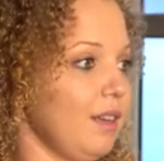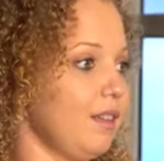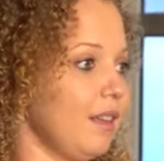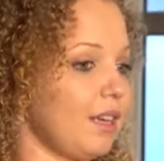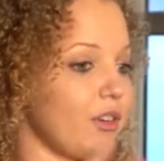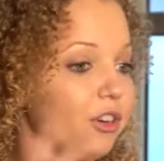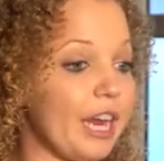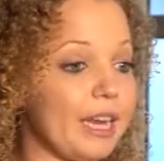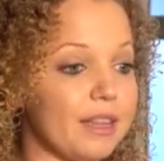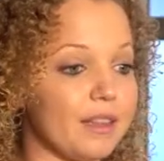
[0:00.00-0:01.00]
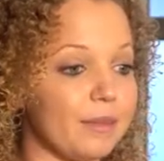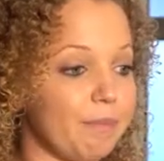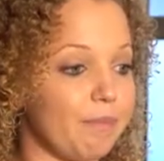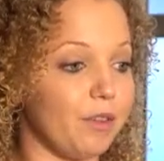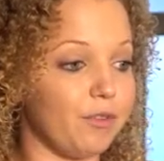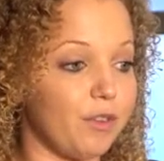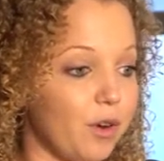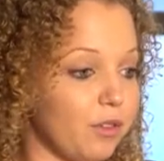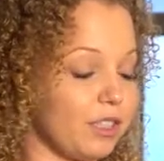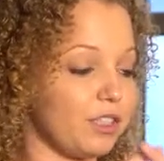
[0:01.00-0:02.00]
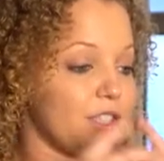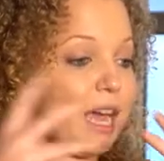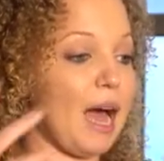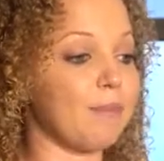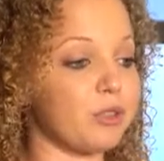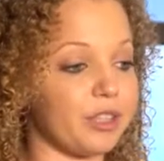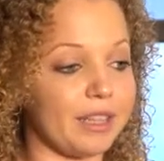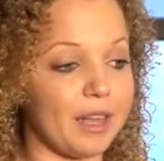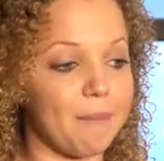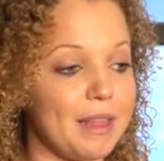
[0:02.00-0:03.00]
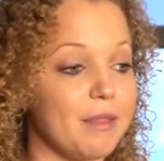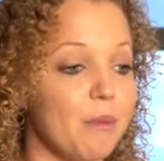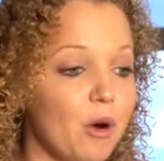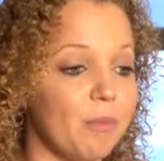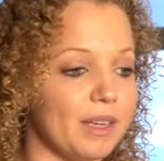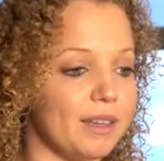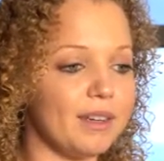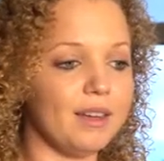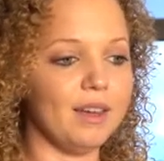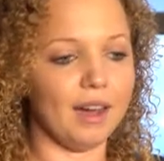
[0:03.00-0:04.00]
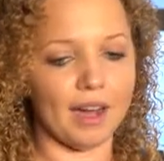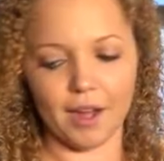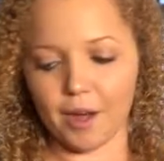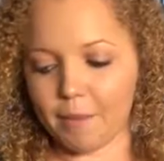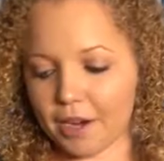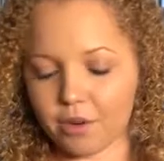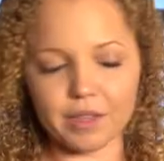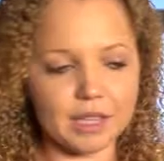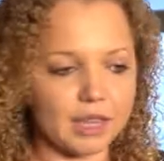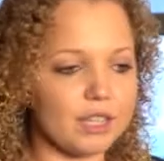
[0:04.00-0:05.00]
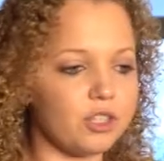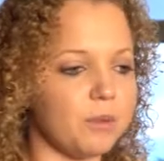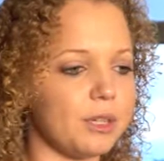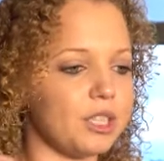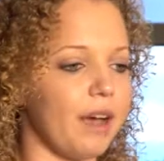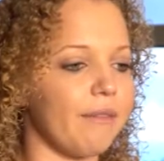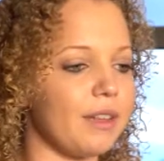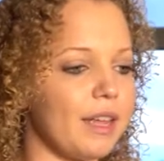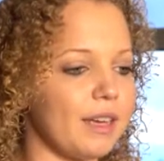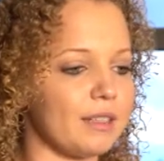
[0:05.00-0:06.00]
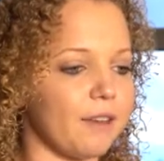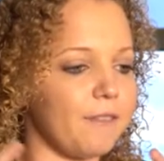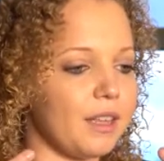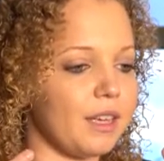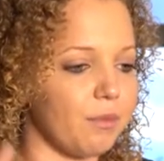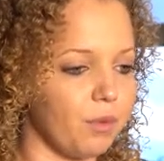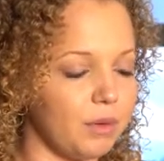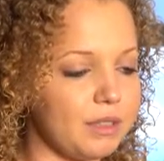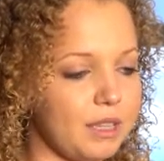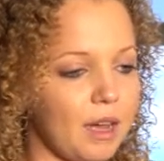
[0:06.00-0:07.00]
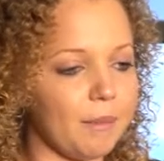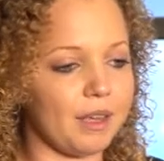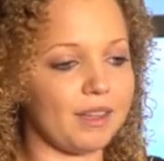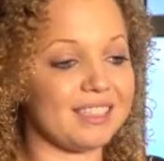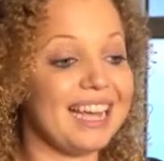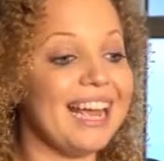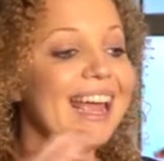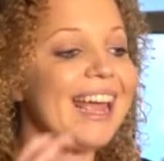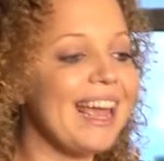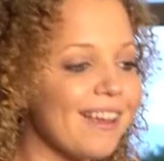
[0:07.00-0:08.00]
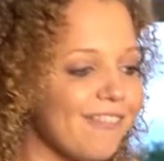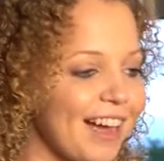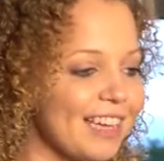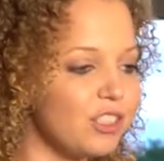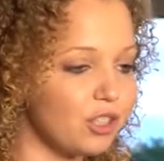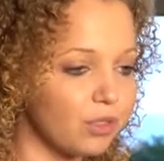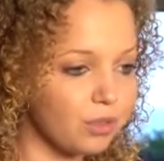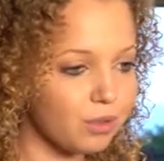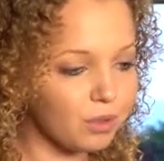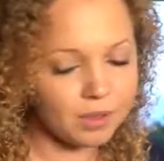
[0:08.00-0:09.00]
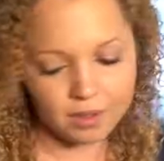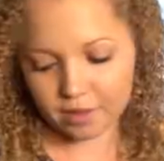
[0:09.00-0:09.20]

like creating the photos and just capturing them in the moment. I don't really like too much heavy light because I feel like it ruins the ambiance. If I do,